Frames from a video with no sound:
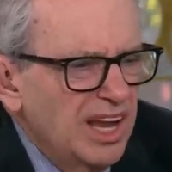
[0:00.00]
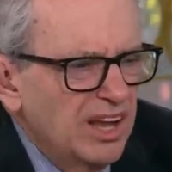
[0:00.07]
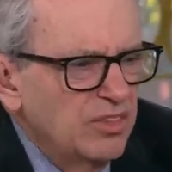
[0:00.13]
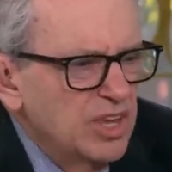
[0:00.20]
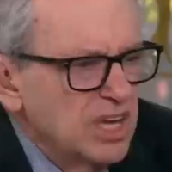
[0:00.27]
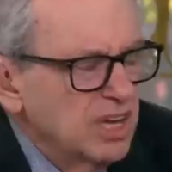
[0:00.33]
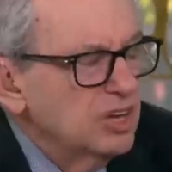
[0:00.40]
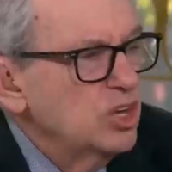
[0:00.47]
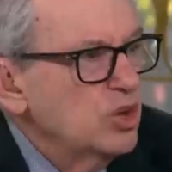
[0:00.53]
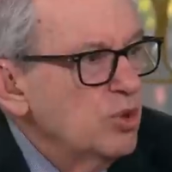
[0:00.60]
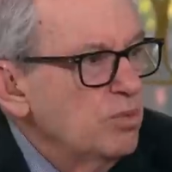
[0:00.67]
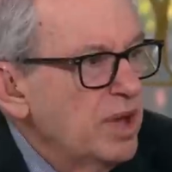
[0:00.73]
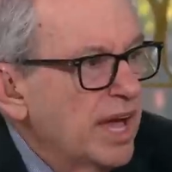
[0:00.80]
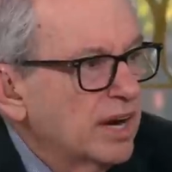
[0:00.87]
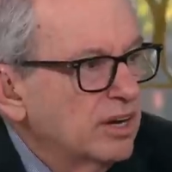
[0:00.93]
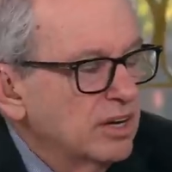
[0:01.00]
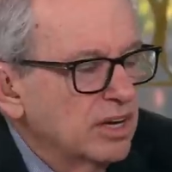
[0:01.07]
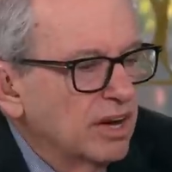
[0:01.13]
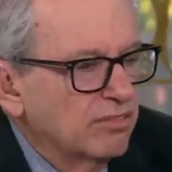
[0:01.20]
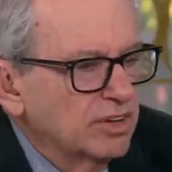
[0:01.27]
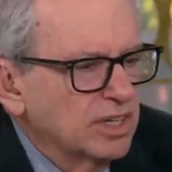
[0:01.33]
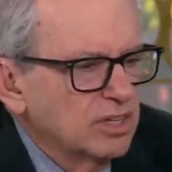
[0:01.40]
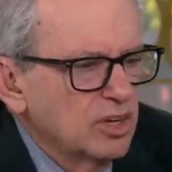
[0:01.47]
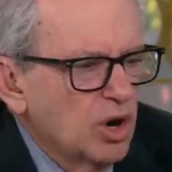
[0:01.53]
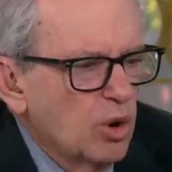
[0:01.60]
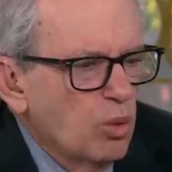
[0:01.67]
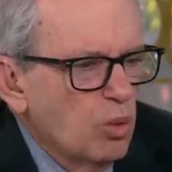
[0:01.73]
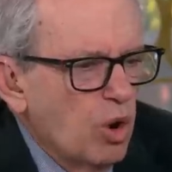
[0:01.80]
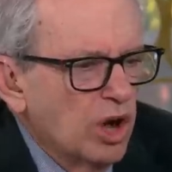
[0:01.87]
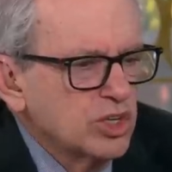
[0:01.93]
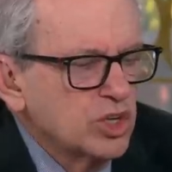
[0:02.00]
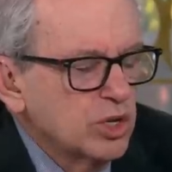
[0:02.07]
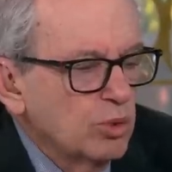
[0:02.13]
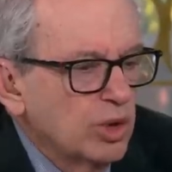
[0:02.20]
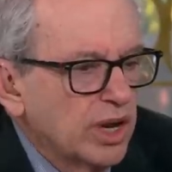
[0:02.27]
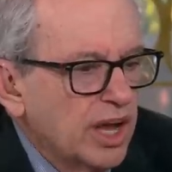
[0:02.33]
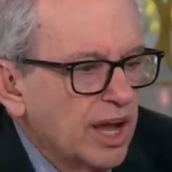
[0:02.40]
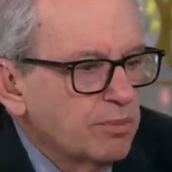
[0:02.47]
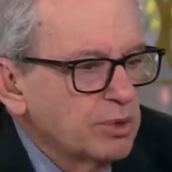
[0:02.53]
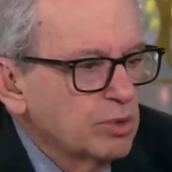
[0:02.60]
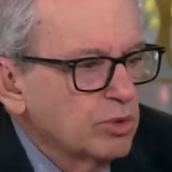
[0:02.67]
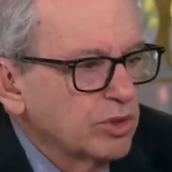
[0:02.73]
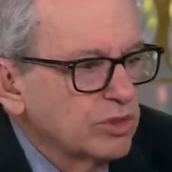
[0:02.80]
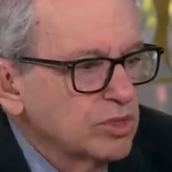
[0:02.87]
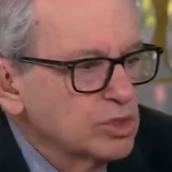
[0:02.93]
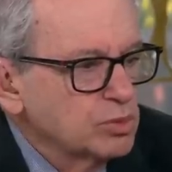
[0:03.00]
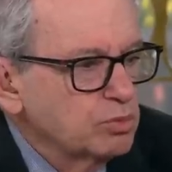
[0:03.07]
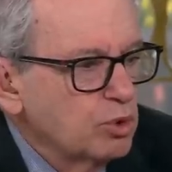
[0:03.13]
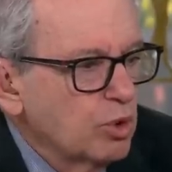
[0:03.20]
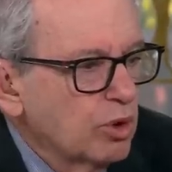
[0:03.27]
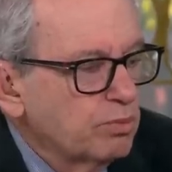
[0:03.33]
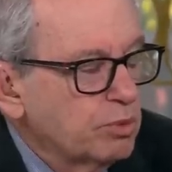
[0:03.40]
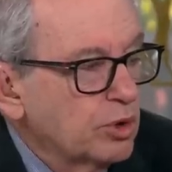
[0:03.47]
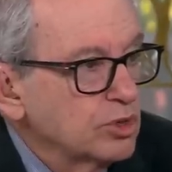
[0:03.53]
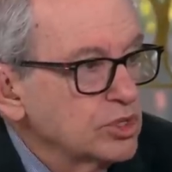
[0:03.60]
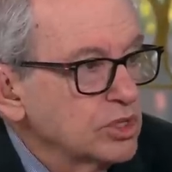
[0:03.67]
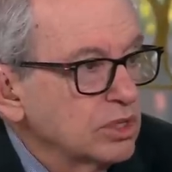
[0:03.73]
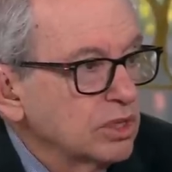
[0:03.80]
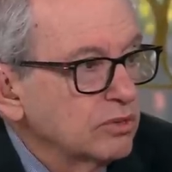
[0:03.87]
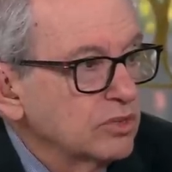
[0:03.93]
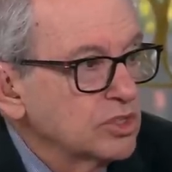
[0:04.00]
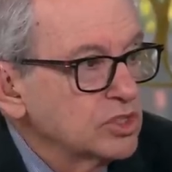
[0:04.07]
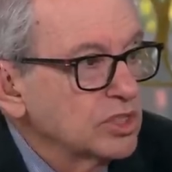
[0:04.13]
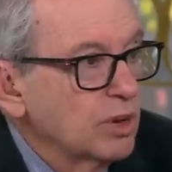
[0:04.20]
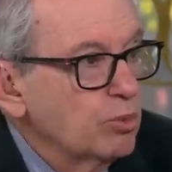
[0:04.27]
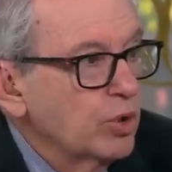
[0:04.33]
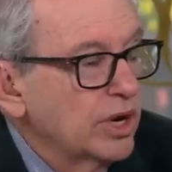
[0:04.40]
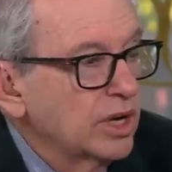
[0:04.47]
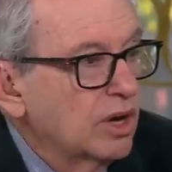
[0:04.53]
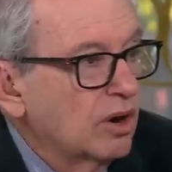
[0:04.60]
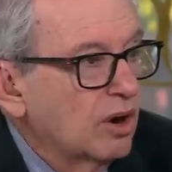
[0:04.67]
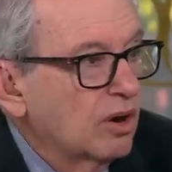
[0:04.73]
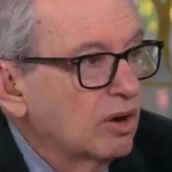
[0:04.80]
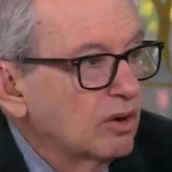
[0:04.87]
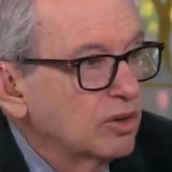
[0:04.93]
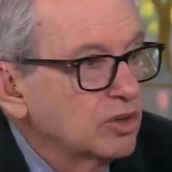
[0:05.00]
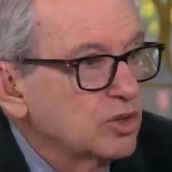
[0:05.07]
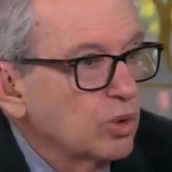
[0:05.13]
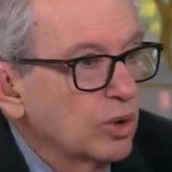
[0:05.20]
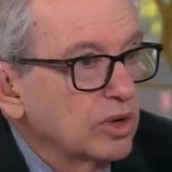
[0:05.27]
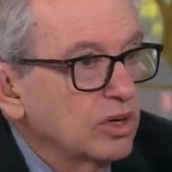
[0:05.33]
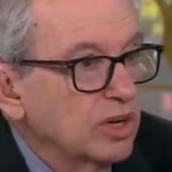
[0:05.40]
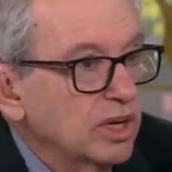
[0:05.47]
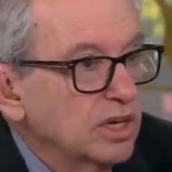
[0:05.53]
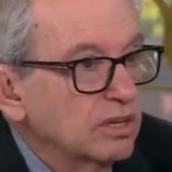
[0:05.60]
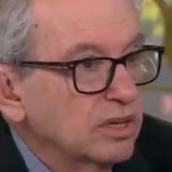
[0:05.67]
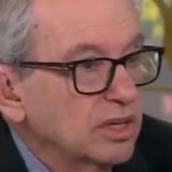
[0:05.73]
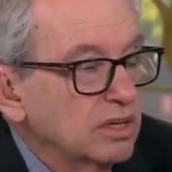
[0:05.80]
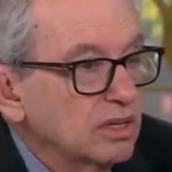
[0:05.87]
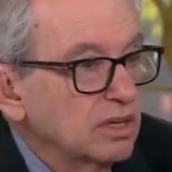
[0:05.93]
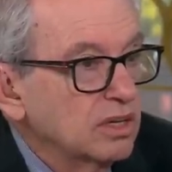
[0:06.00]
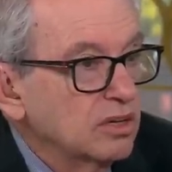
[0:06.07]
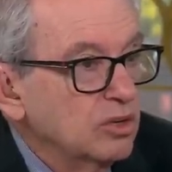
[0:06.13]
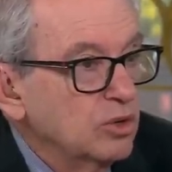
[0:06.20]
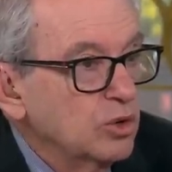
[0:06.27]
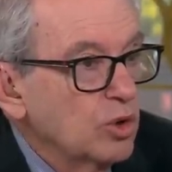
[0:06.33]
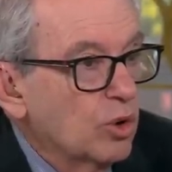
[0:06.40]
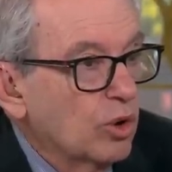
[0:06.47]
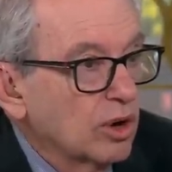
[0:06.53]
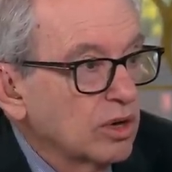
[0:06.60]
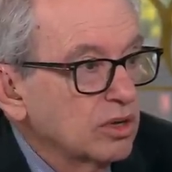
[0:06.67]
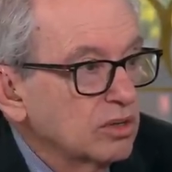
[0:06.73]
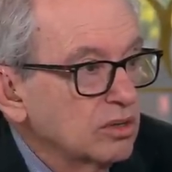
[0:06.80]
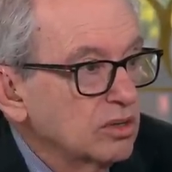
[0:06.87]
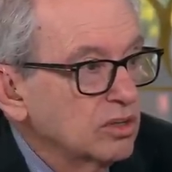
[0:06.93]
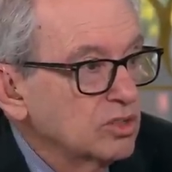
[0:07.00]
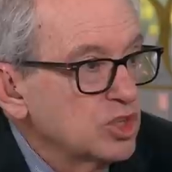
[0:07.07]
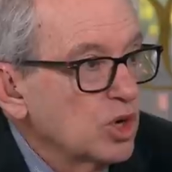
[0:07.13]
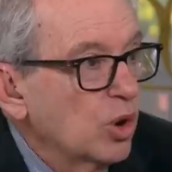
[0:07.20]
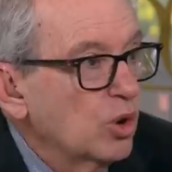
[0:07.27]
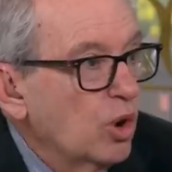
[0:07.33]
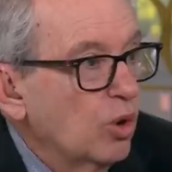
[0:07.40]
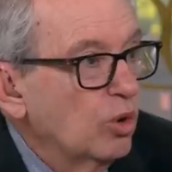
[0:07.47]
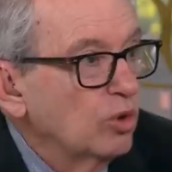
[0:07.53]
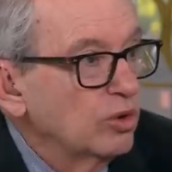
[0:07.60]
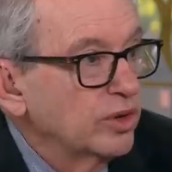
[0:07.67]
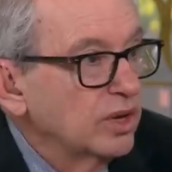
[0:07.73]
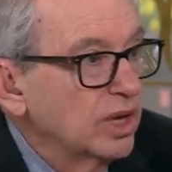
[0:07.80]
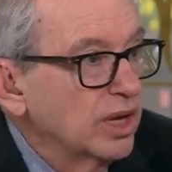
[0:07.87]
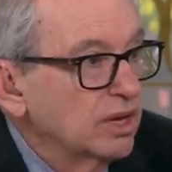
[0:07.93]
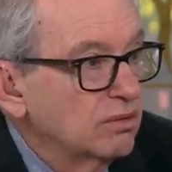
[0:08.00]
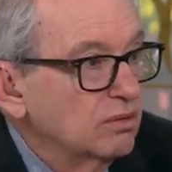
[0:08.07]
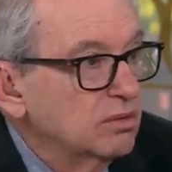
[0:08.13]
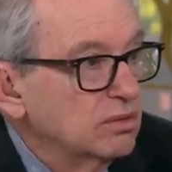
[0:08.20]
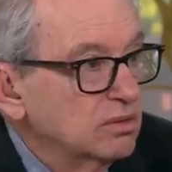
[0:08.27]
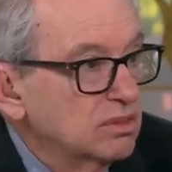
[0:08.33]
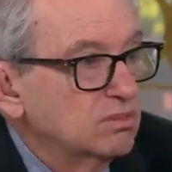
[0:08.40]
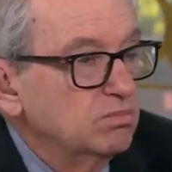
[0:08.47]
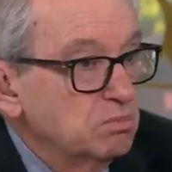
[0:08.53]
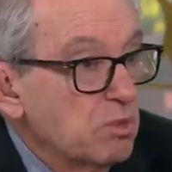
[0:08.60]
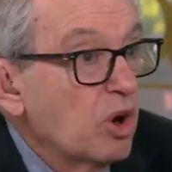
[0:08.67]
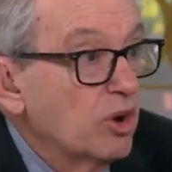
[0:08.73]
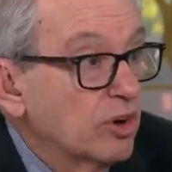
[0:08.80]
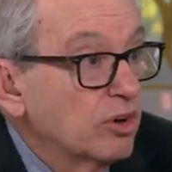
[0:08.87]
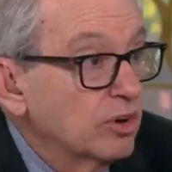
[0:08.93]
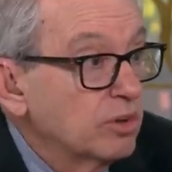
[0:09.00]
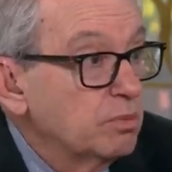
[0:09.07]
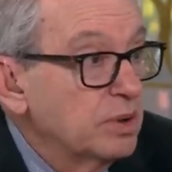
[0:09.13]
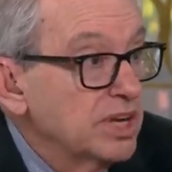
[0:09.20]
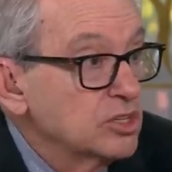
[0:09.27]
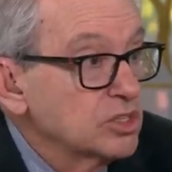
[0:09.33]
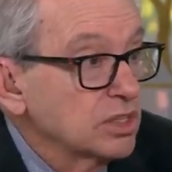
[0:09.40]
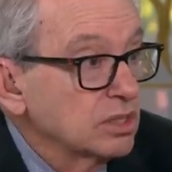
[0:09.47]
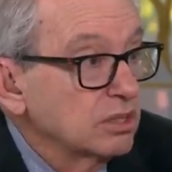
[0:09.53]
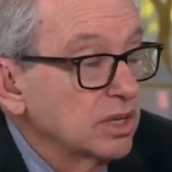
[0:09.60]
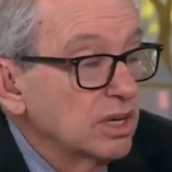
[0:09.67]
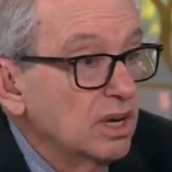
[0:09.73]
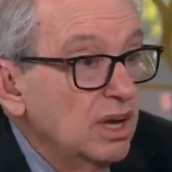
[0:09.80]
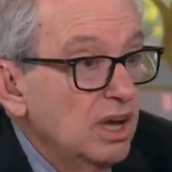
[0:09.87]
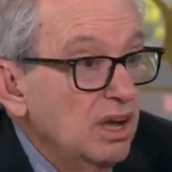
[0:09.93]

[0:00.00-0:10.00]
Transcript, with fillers: And the inhumanity of it, you know, watching what happened with this poor person in the subway car, Jordan Neely in New York, chokehold and murdered, basically.